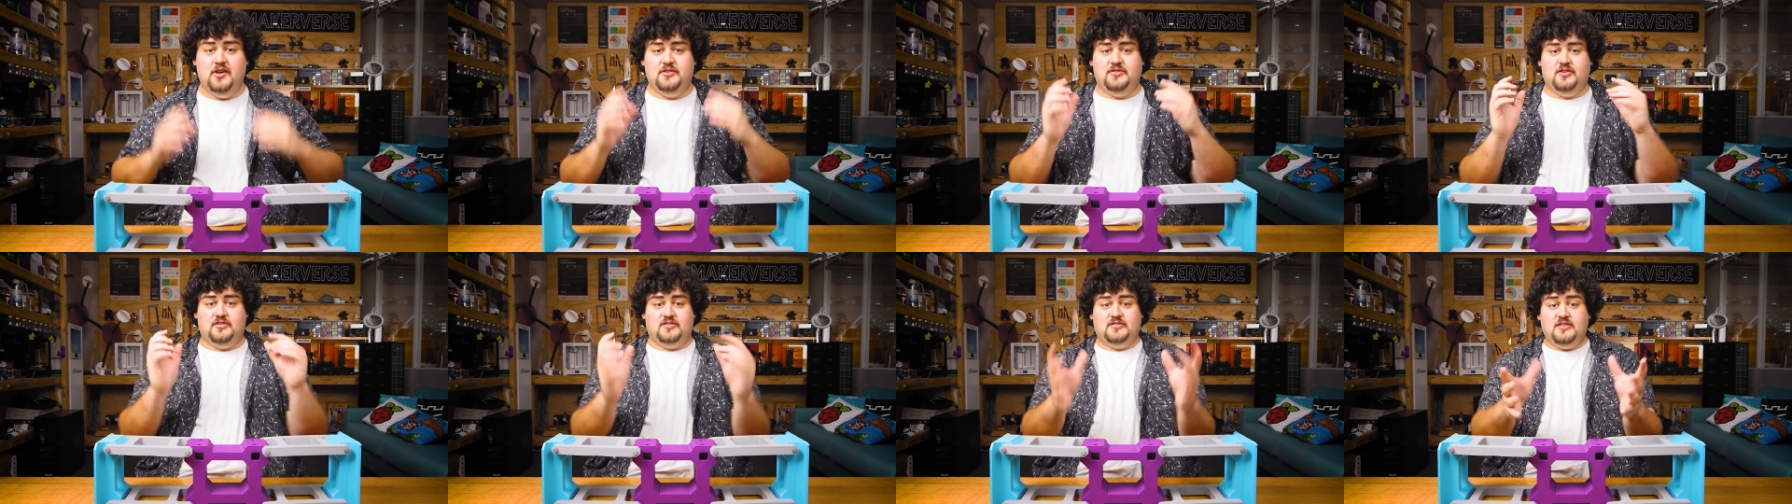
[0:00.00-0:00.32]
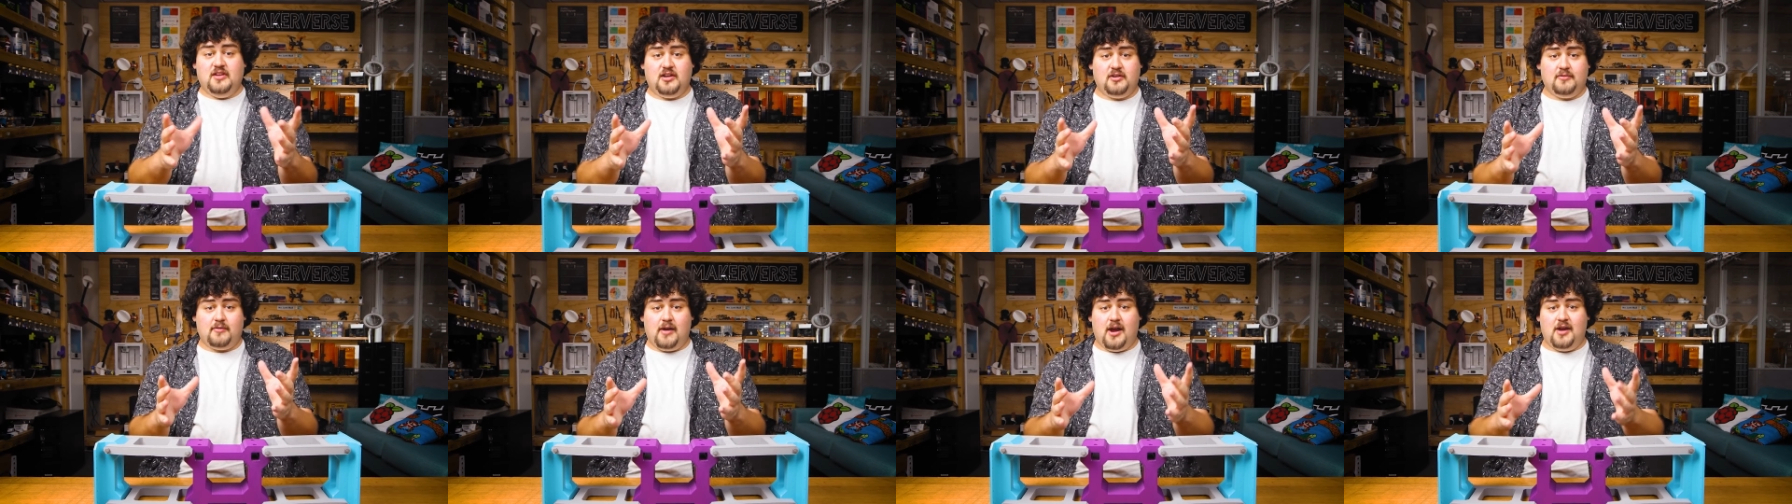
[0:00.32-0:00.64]
So
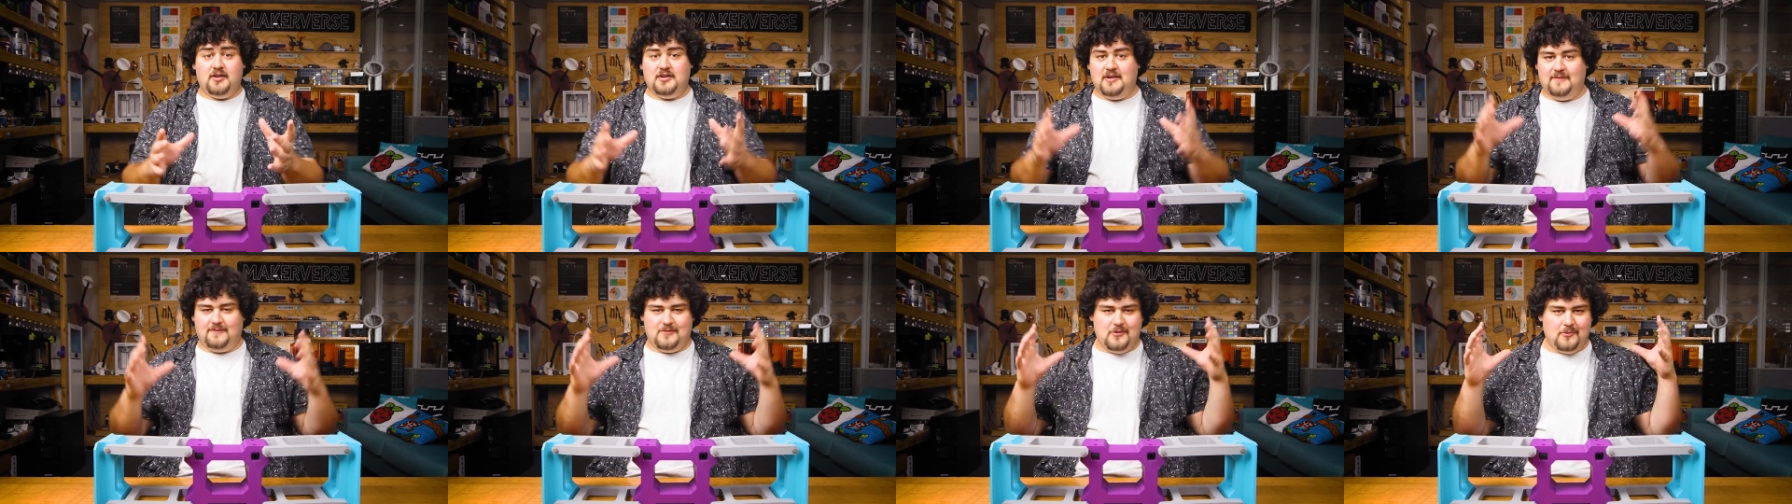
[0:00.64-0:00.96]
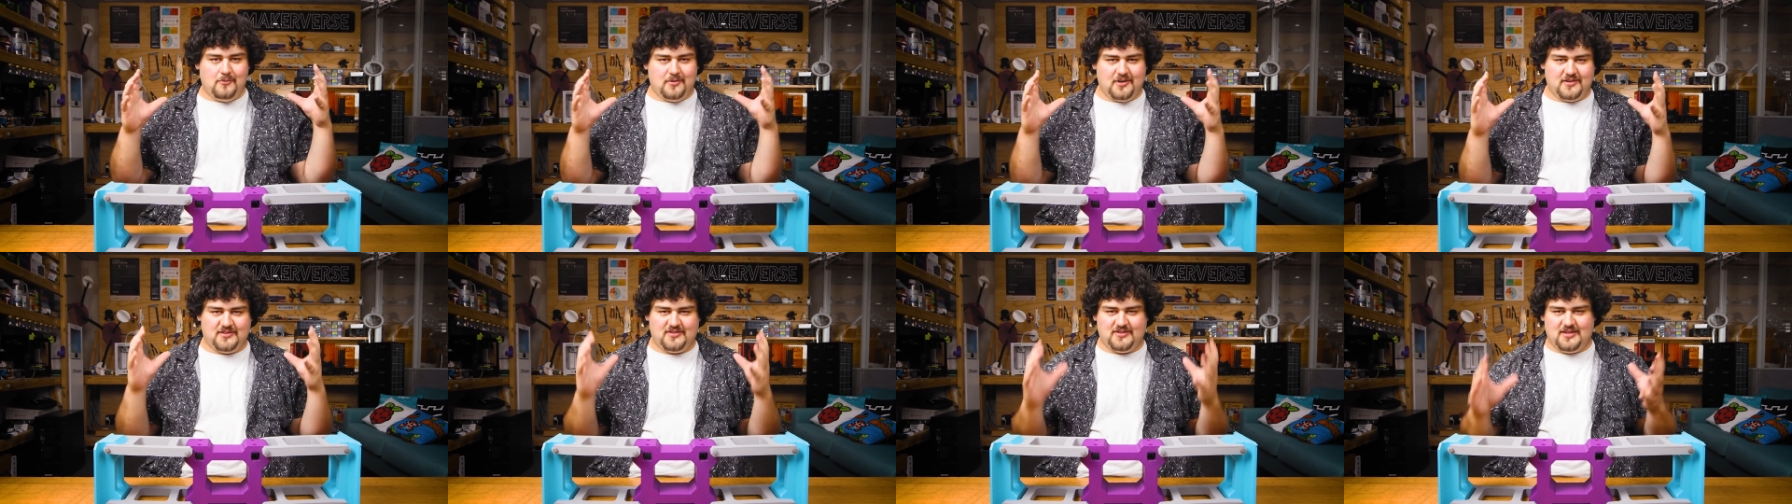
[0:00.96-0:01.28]
stick around if
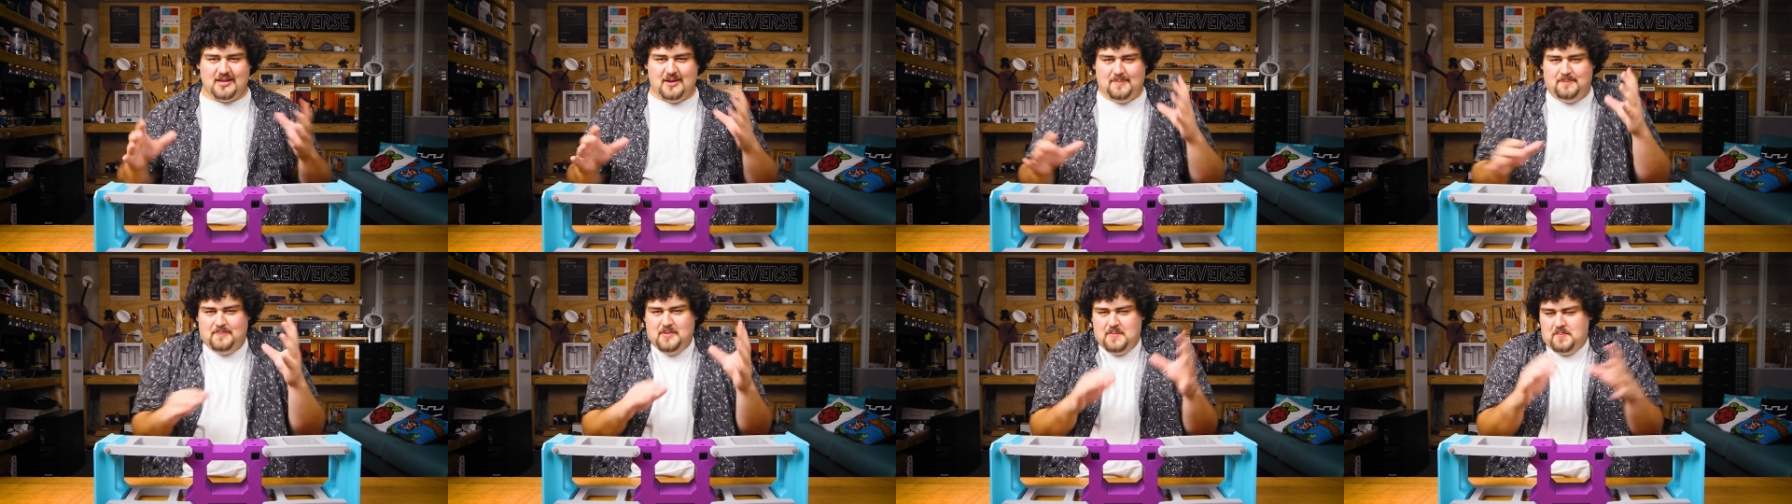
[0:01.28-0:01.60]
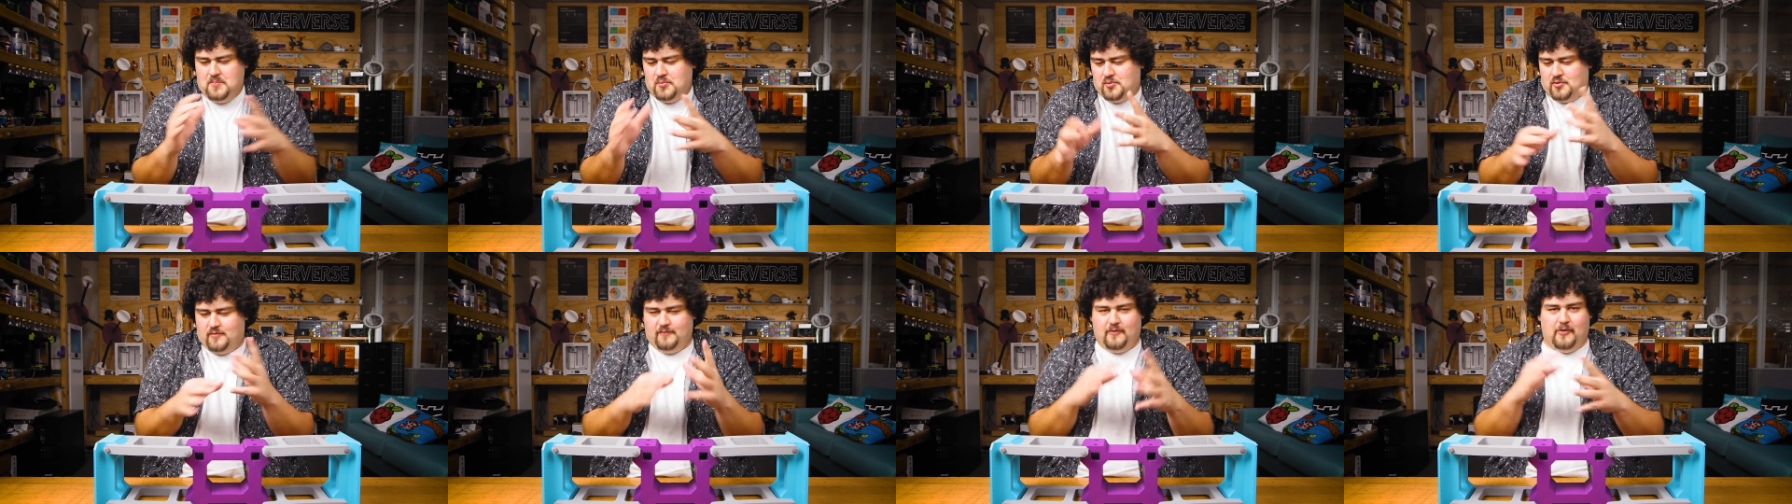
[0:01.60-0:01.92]
you want to see a
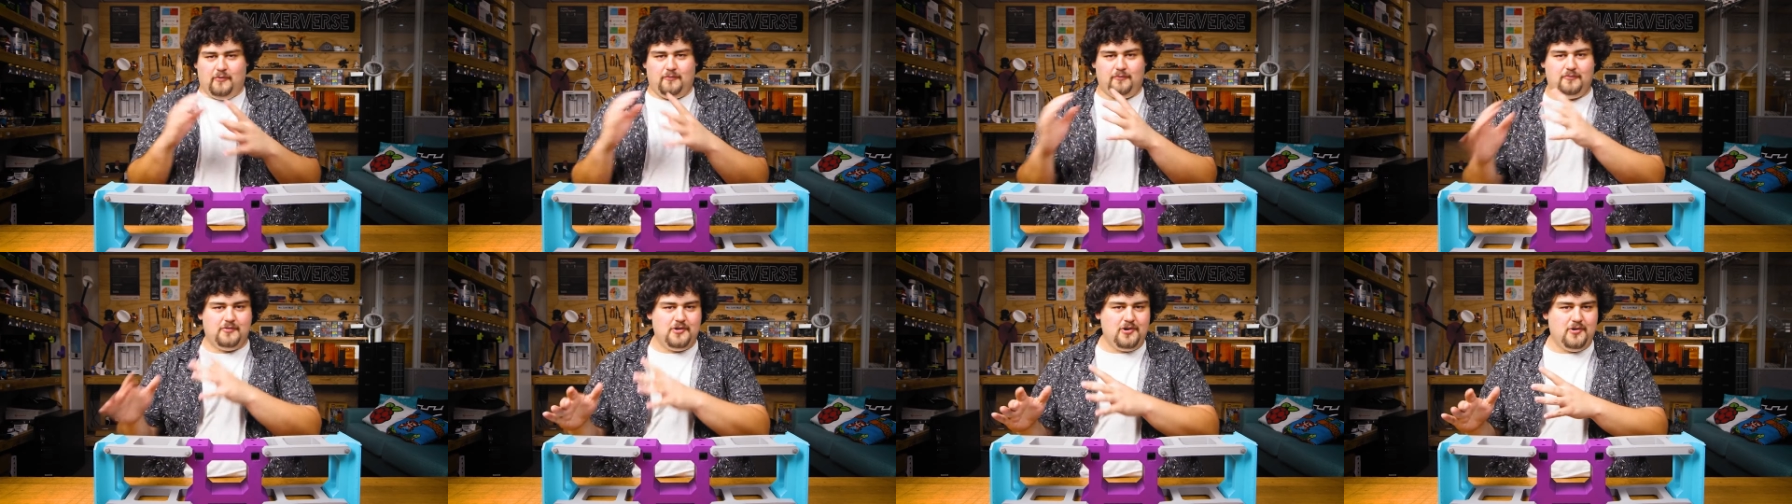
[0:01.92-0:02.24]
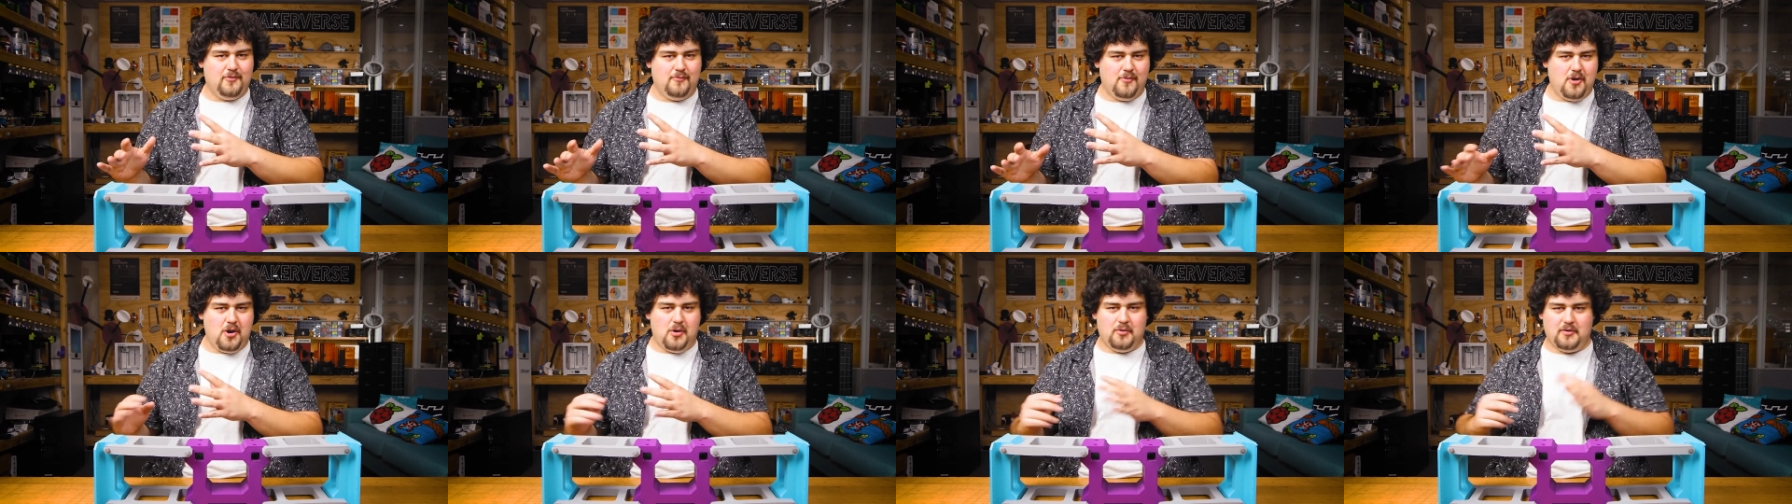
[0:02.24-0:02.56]
bit more of a
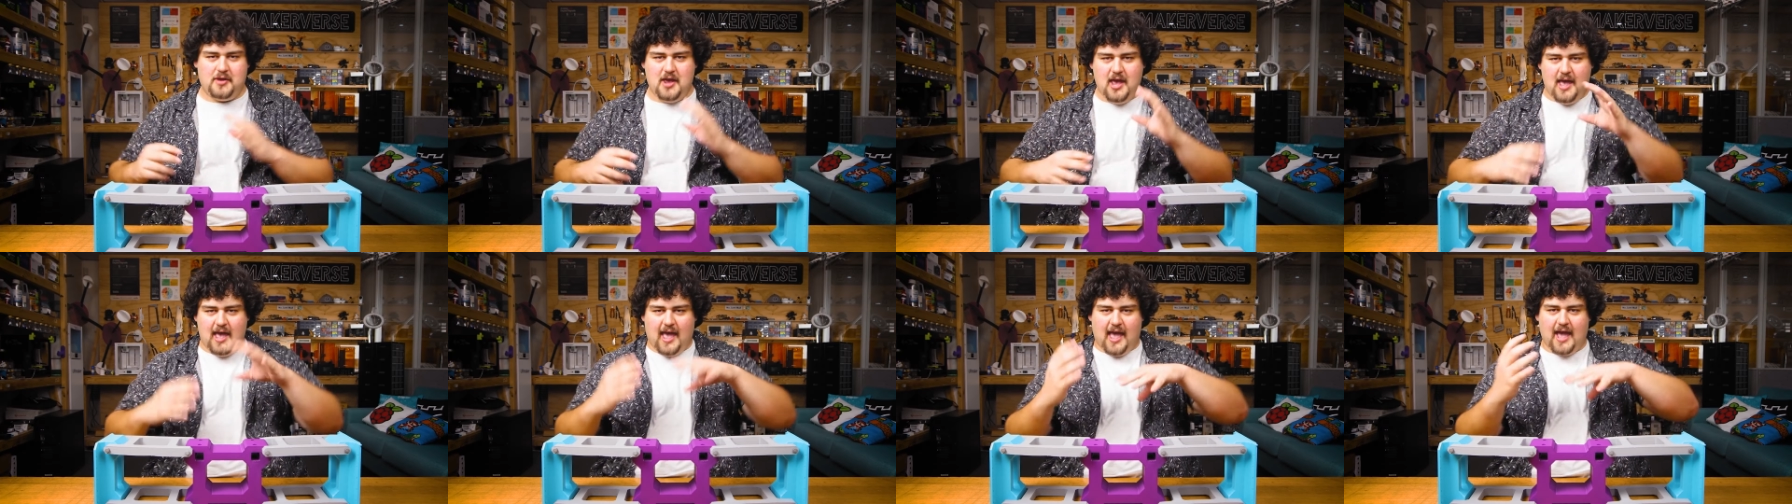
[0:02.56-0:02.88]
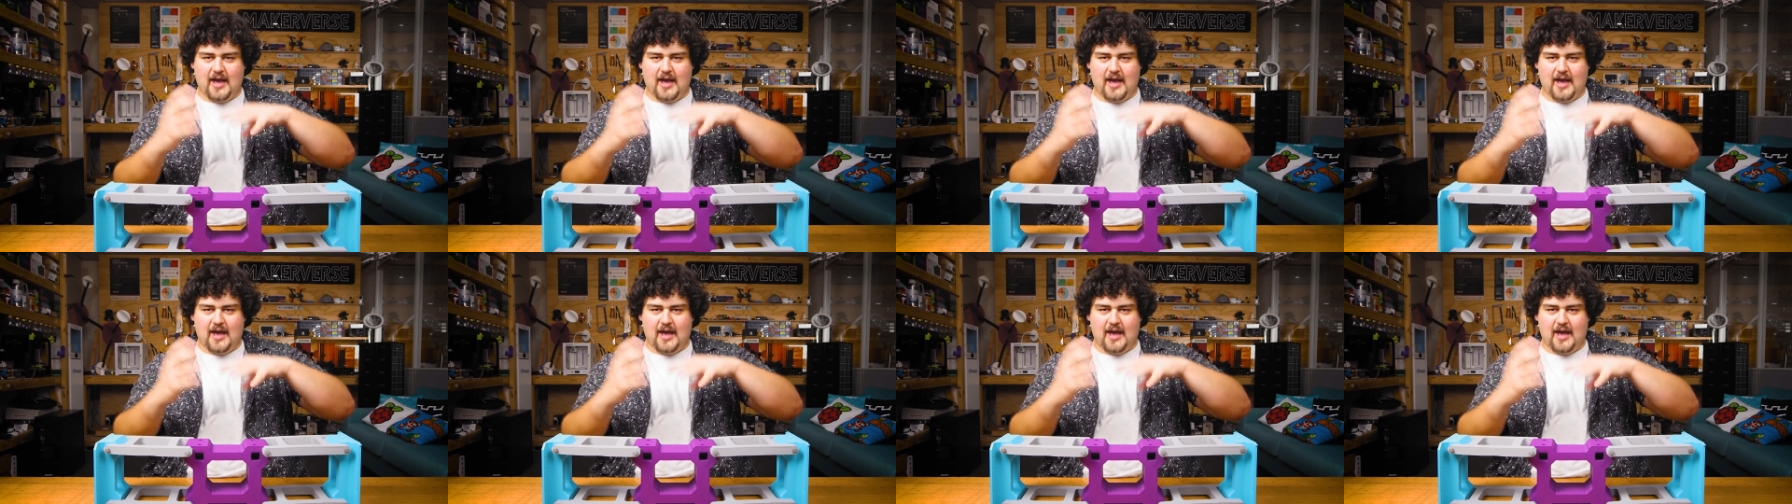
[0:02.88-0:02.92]
real world,